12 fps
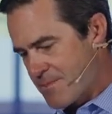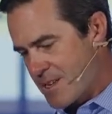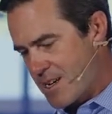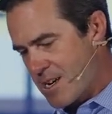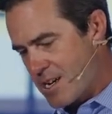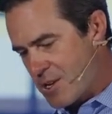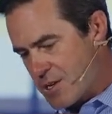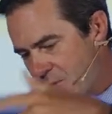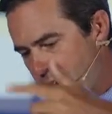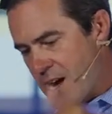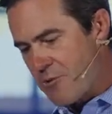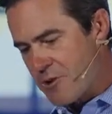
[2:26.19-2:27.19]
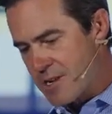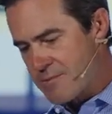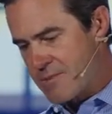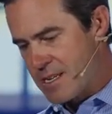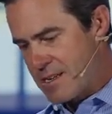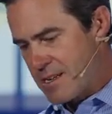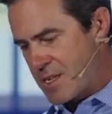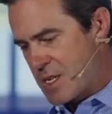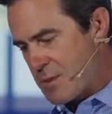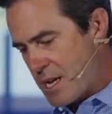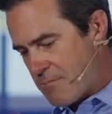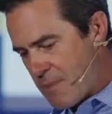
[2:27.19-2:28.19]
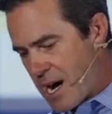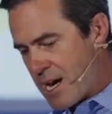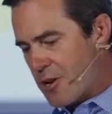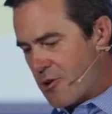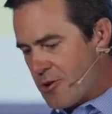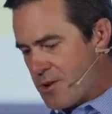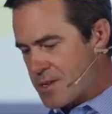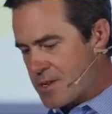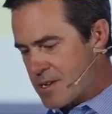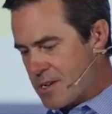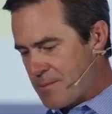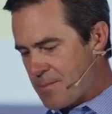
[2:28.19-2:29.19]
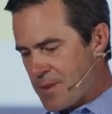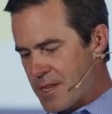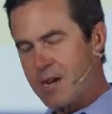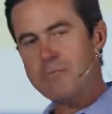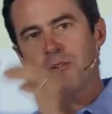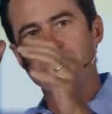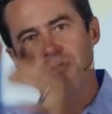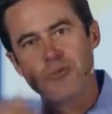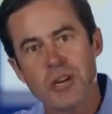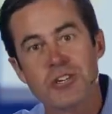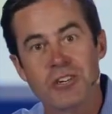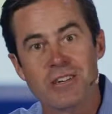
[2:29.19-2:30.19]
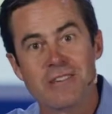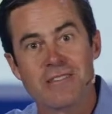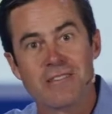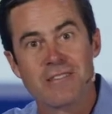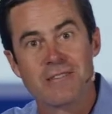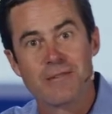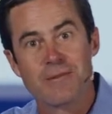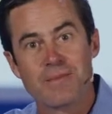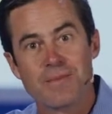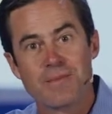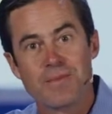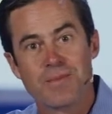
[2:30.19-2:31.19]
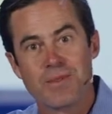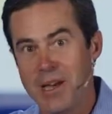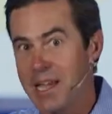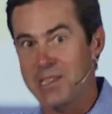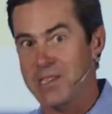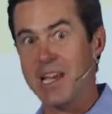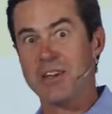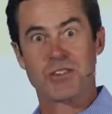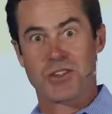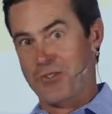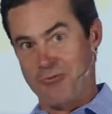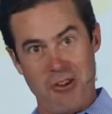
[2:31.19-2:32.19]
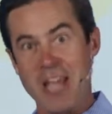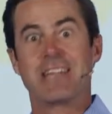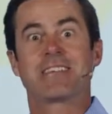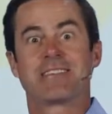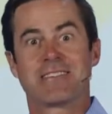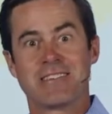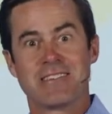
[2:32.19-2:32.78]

God does what I want to make my goals come to fruition. That sounds great.